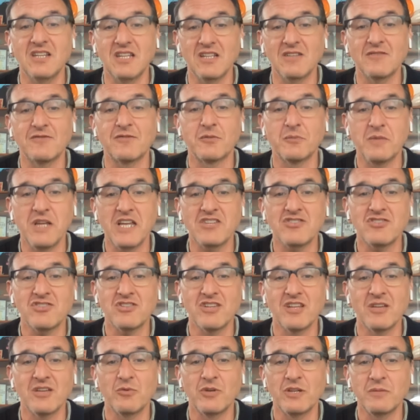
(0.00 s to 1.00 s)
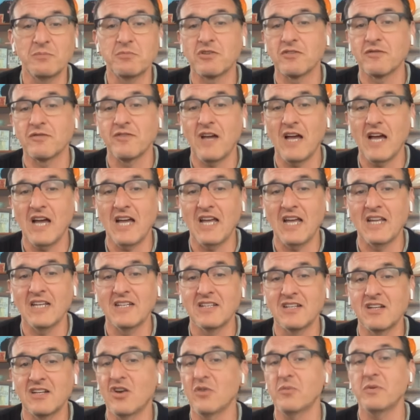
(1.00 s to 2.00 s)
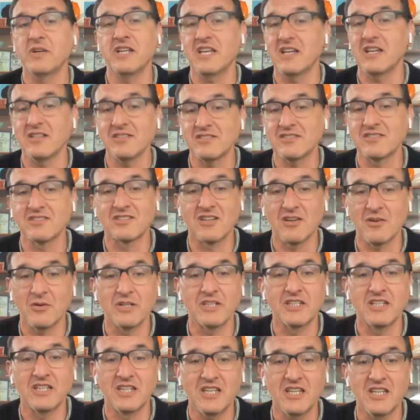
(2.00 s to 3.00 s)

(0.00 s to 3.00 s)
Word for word: the information that we provide nobody else is going to